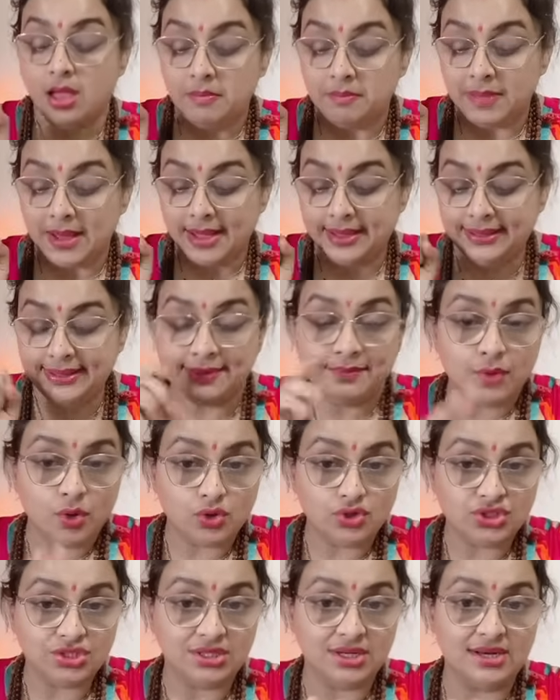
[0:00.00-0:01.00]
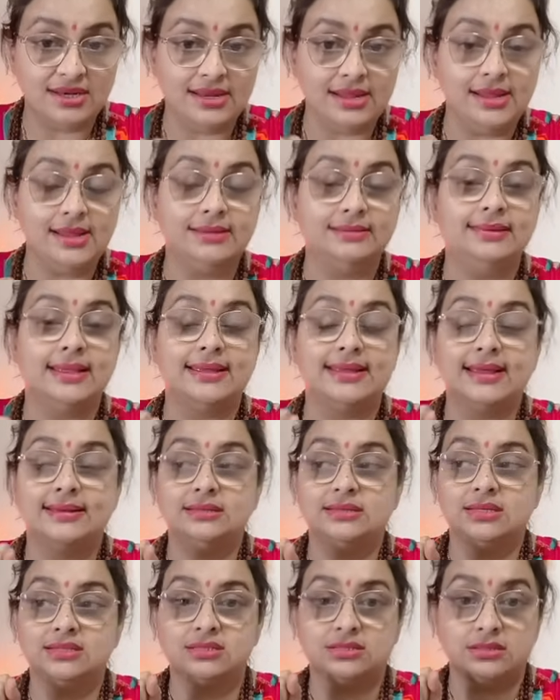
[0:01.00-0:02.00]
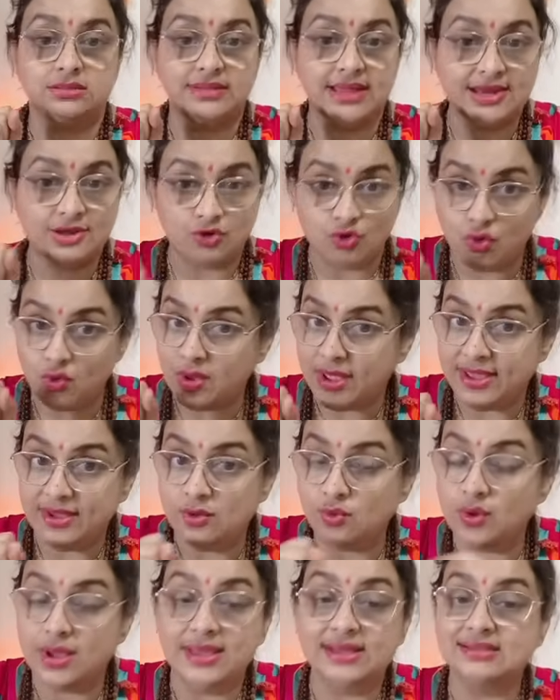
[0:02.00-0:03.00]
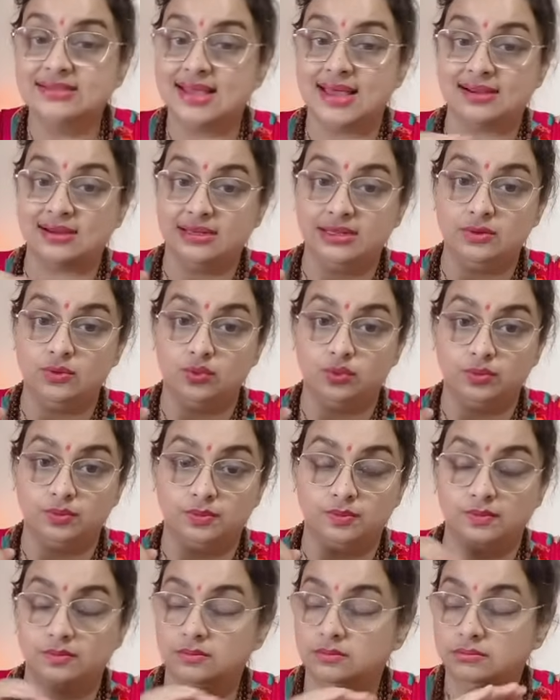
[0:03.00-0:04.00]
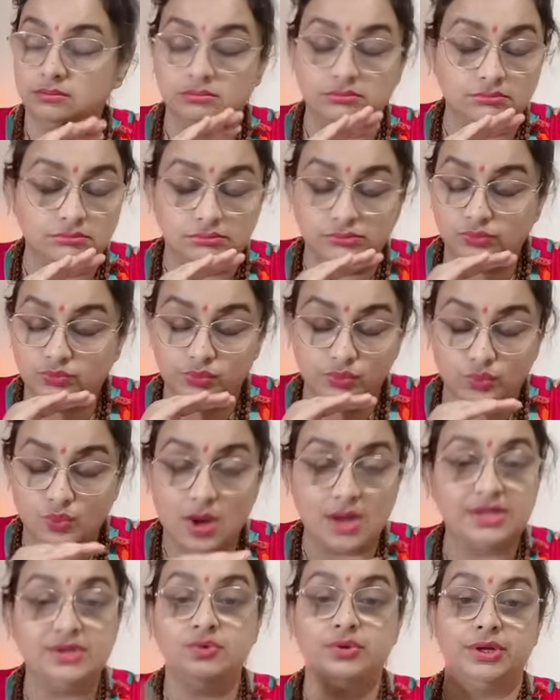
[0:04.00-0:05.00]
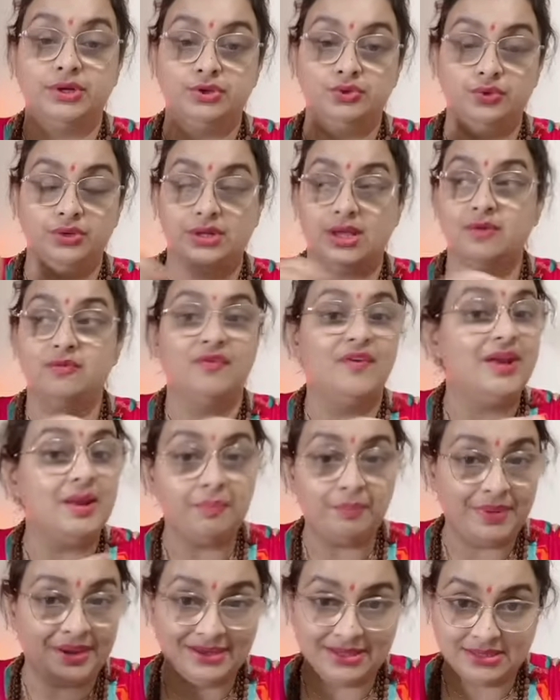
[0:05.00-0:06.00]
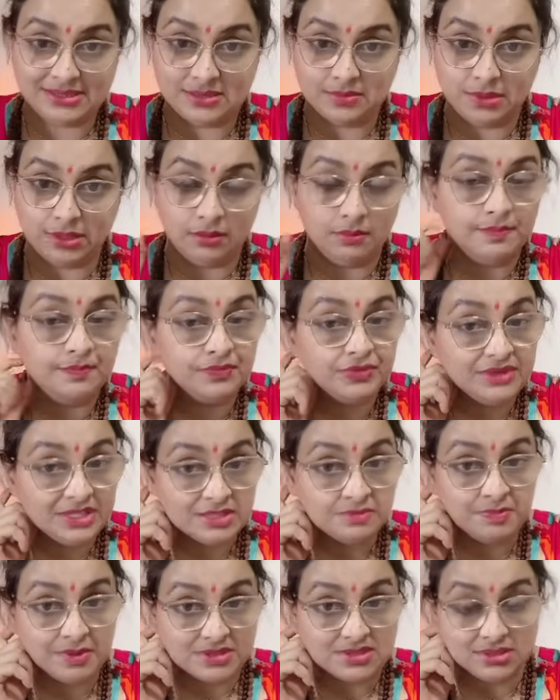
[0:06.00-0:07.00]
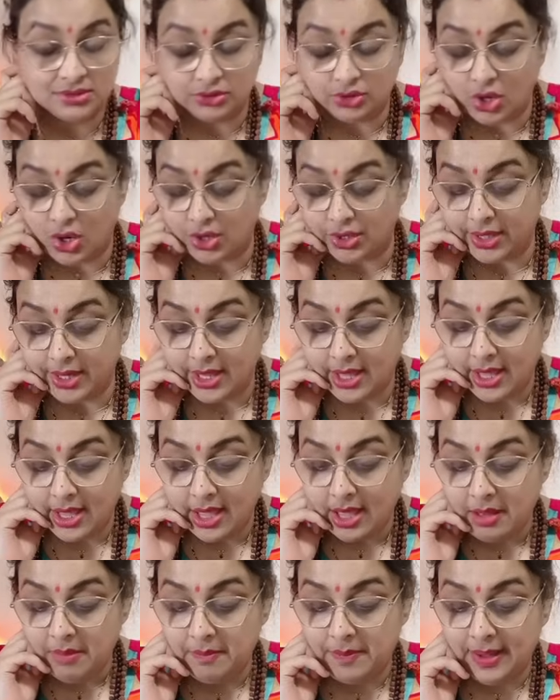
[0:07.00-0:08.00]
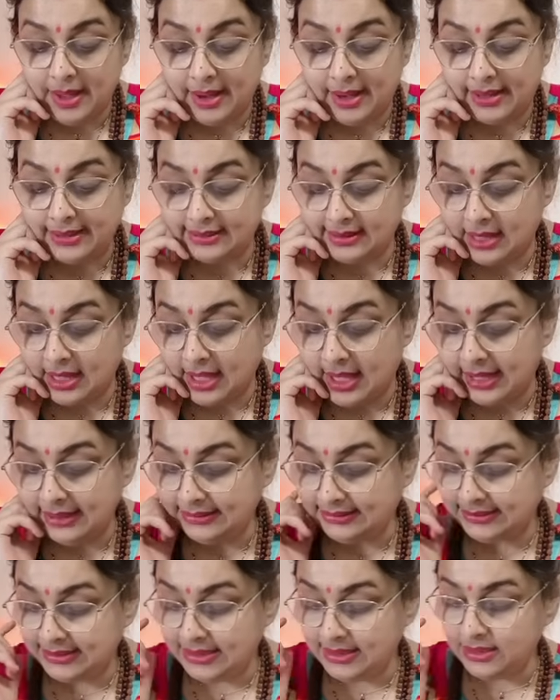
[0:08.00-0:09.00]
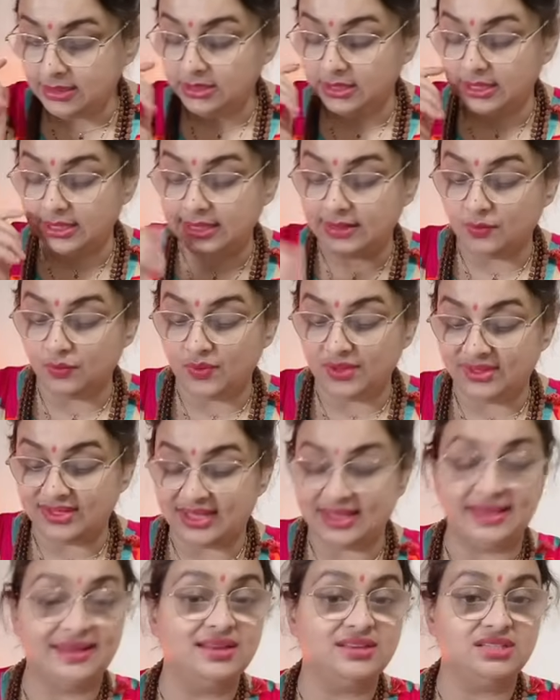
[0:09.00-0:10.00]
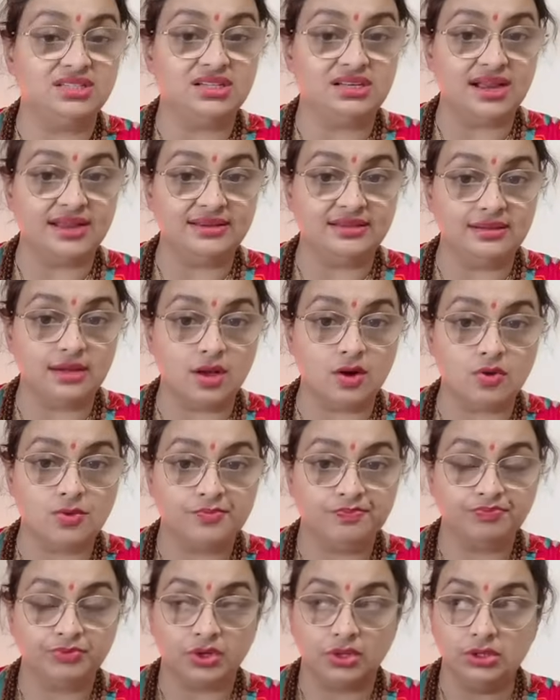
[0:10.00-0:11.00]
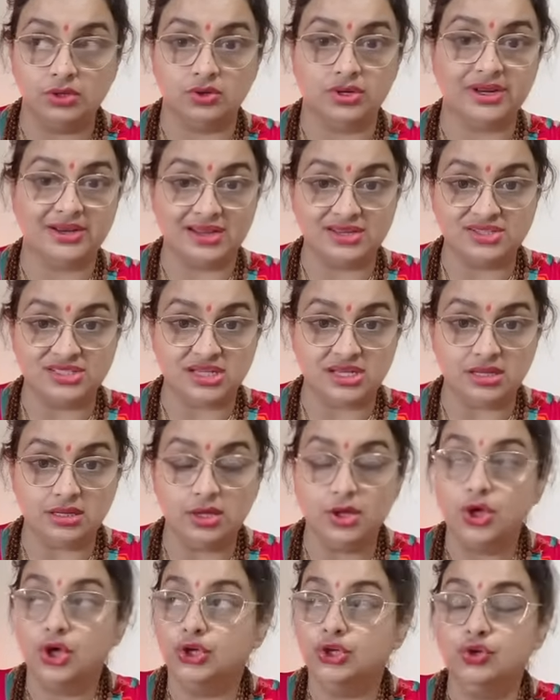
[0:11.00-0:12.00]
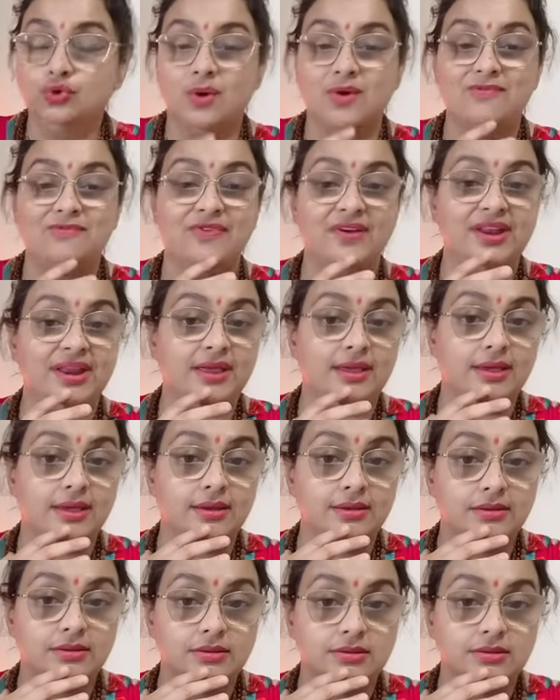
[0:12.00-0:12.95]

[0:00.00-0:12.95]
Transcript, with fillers: By emotionally, they can just they know you exactly what you can do. You are very predictable. This person thought, but I think with the energy right now, your energy you are very